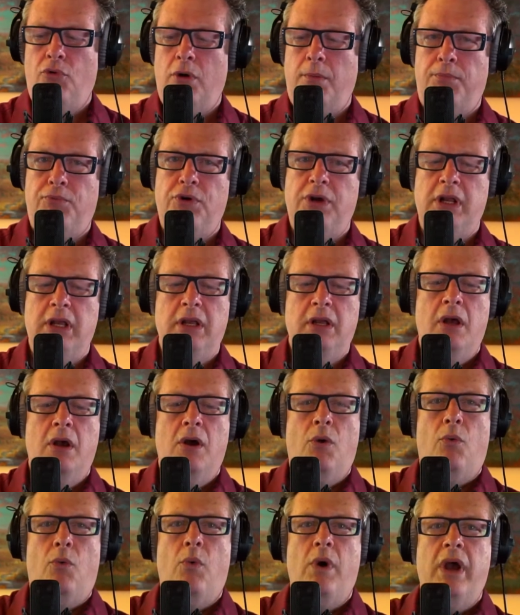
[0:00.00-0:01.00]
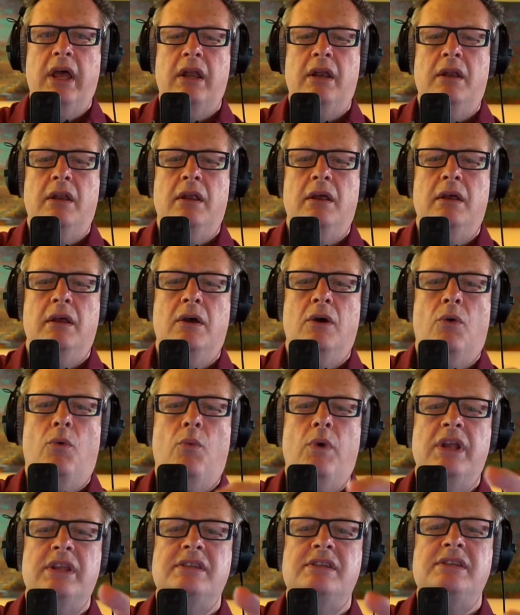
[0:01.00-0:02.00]
pretty when
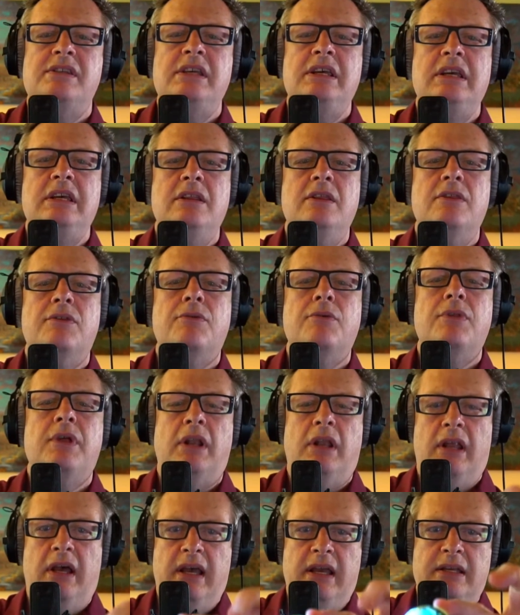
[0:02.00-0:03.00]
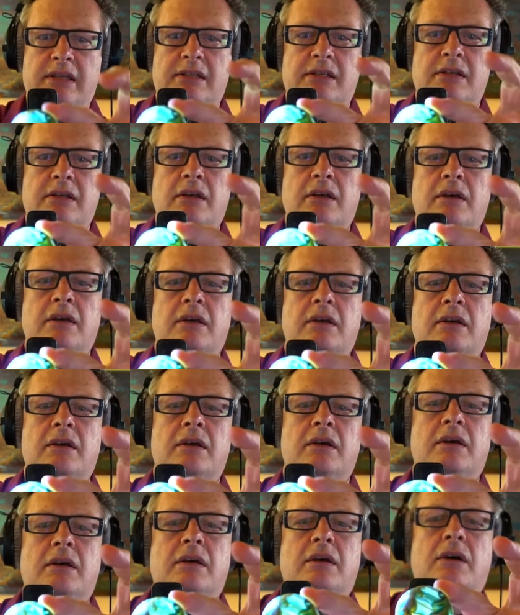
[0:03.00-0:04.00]
seen through the light.
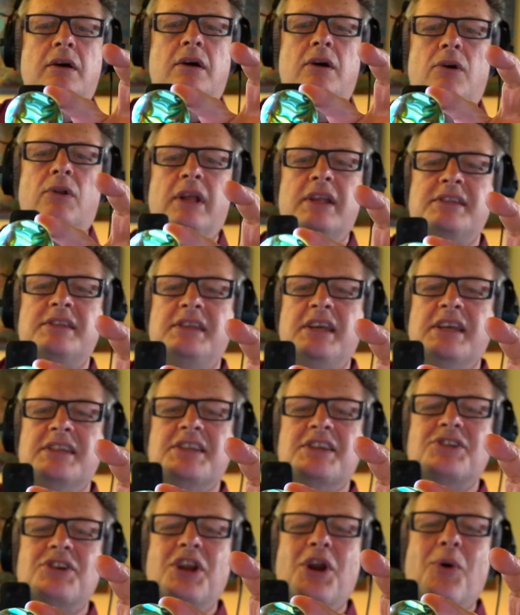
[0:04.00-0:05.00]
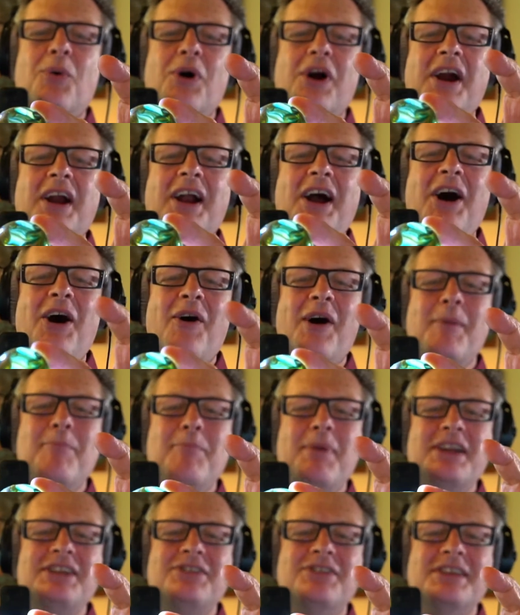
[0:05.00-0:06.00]
Oh, let's see. Is this going to work? Oh, I
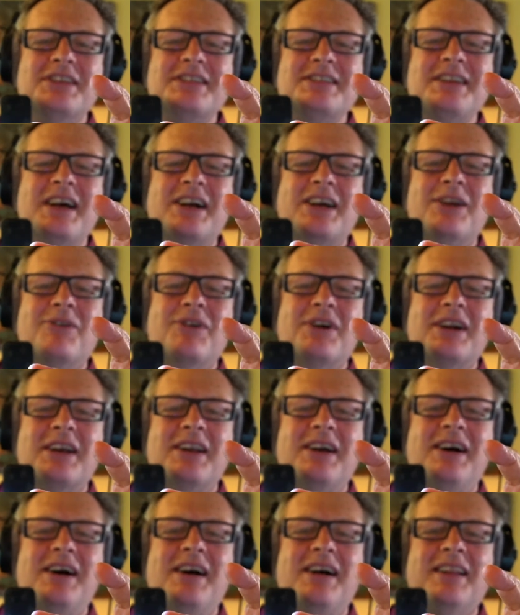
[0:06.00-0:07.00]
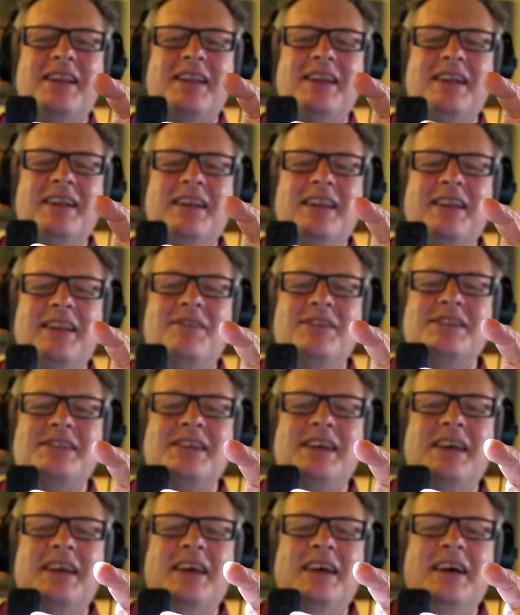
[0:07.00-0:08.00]
bet you this is not going to work at all. Let me
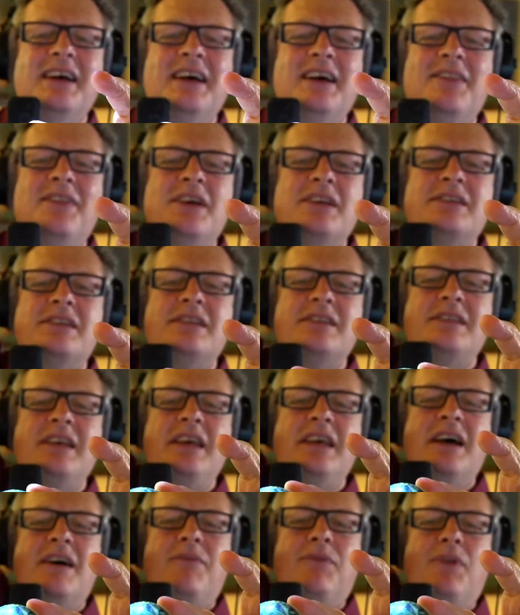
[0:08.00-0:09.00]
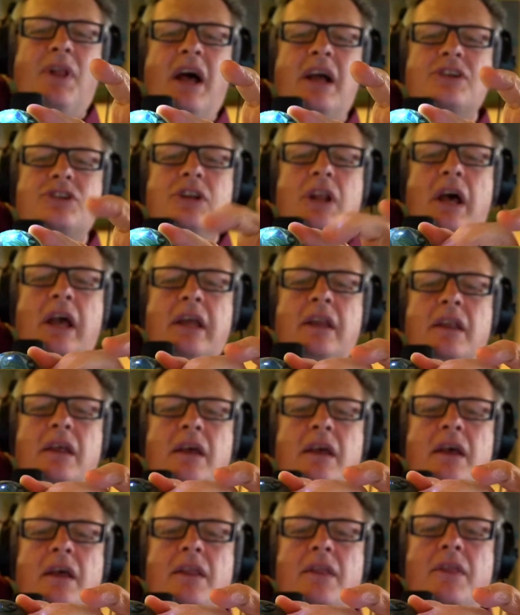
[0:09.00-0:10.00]
see. This is the flashlight
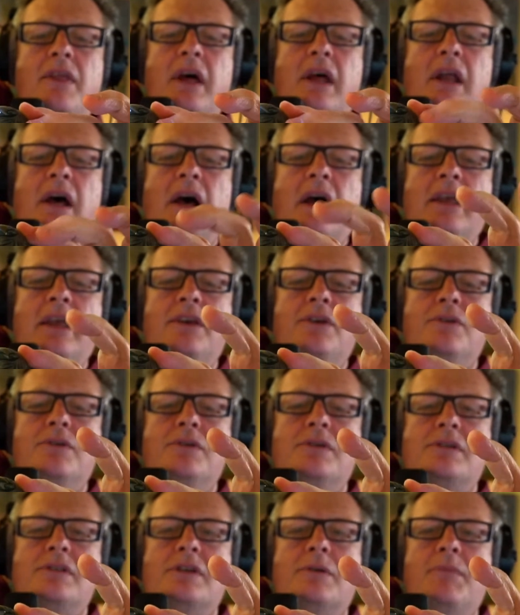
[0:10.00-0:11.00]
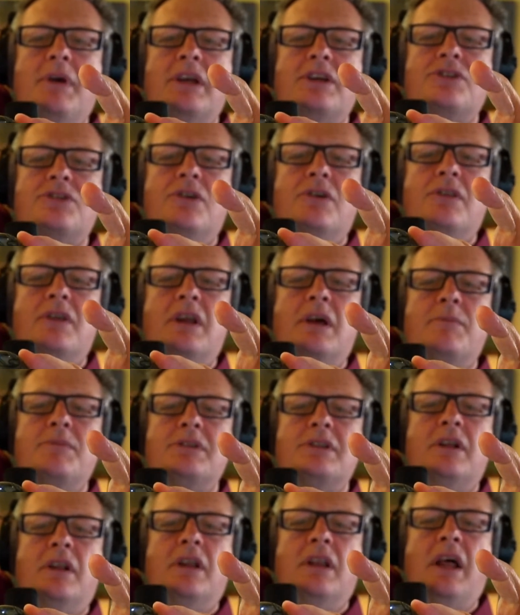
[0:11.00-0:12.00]
that I use to make sure that I'm
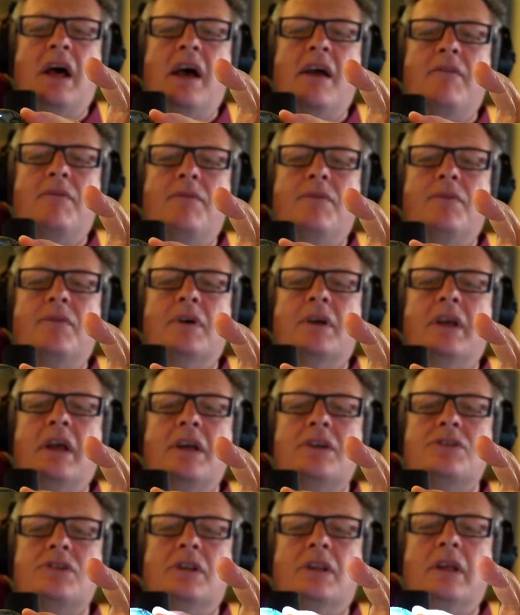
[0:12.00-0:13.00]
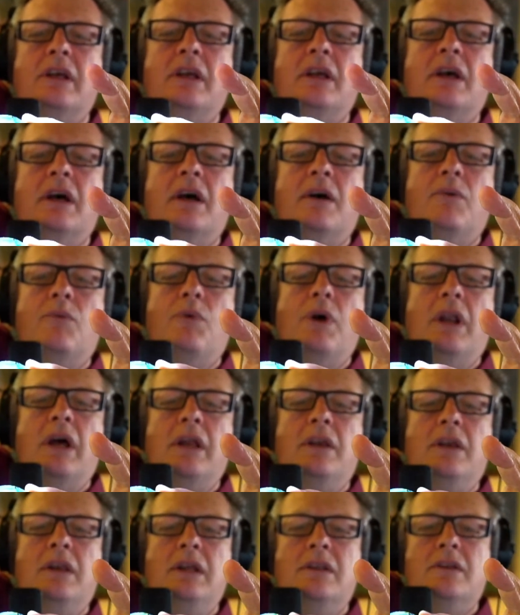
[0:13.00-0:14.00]
still alive occasionally when
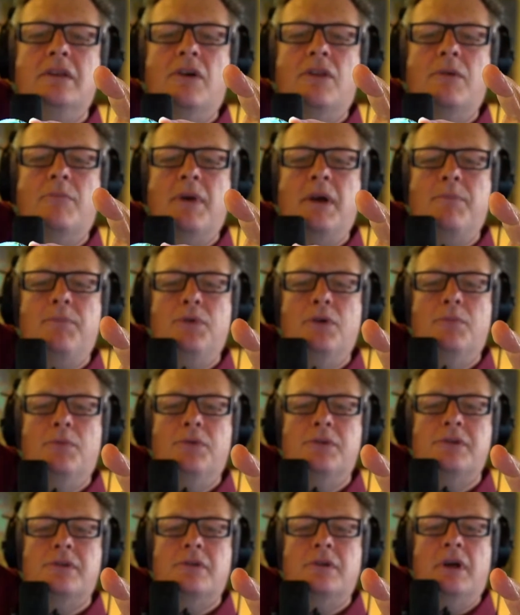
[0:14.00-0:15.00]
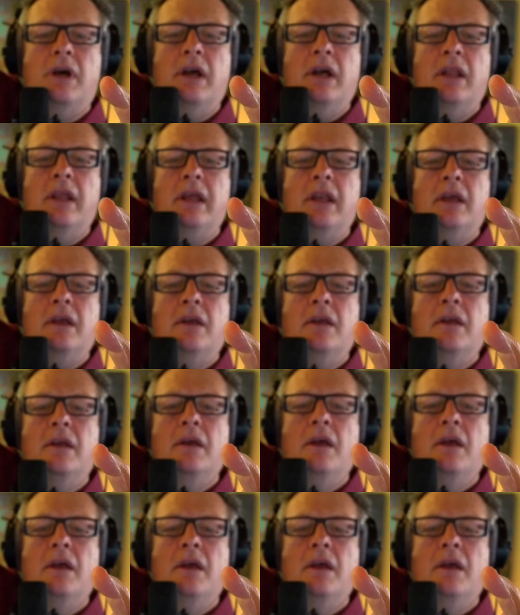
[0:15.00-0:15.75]
I need to know that my pupils are dilating.